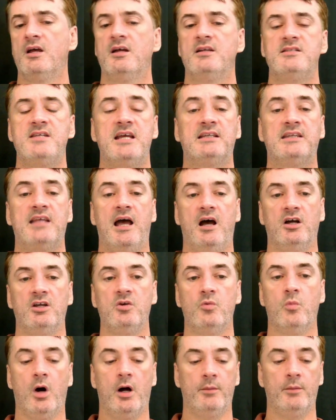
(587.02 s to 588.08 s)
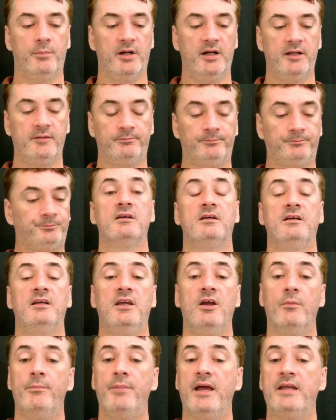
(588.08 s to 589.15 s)
take that how you want. But he'll
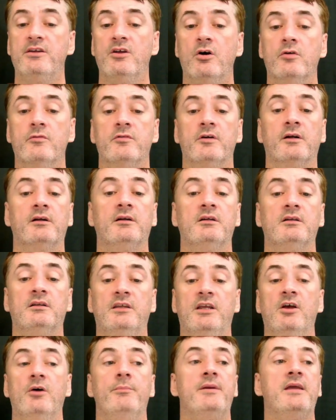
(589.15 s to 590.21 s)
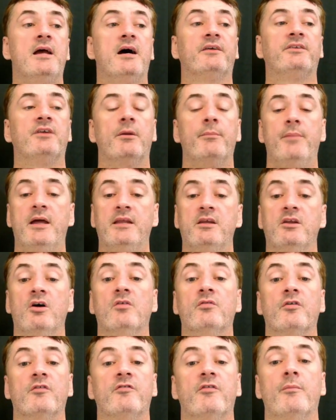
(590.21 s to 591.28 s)
bend over. He'll be out there bending
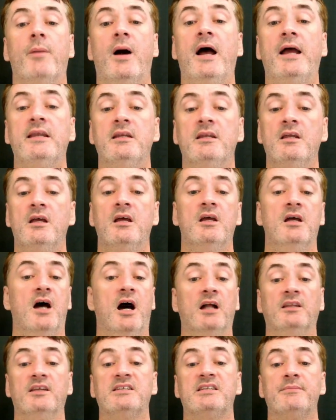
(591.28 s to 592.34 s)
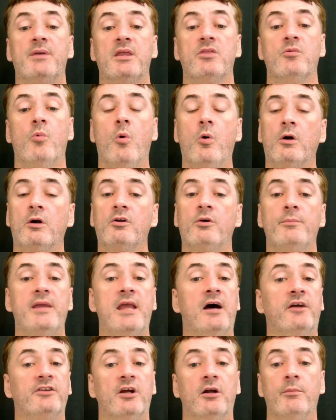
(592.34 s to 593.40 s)
over for Biden. Elizabeth Warren will be
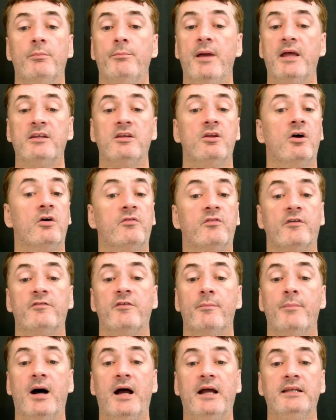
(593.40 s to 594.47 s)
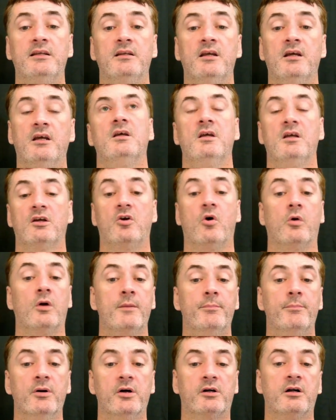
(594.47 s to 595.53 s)
out there bending over for Biden. Cory
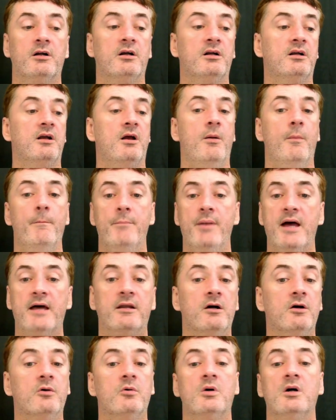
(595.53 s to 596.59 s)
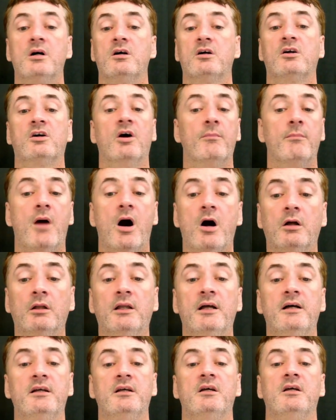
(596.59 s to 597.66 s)
Booker, Beto,
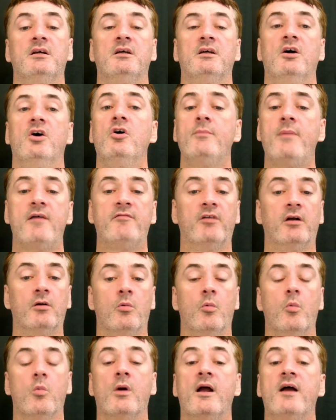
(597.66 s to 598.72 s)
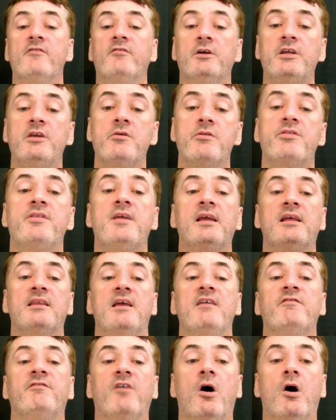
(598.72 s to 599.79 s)
Kabbalah, whomever, wherever you think they
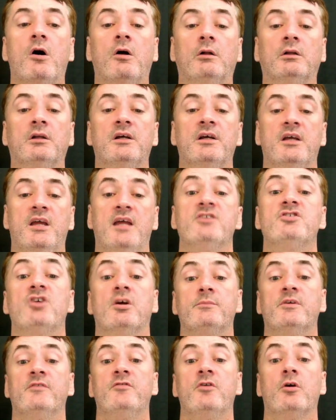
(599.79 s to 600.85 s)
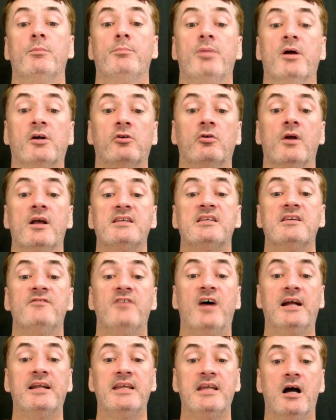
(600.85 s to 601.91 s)
fall in terms of your progressive
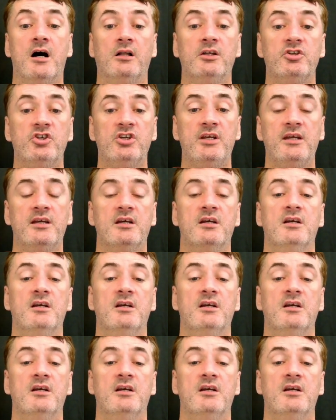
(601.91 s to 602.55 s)
ideology,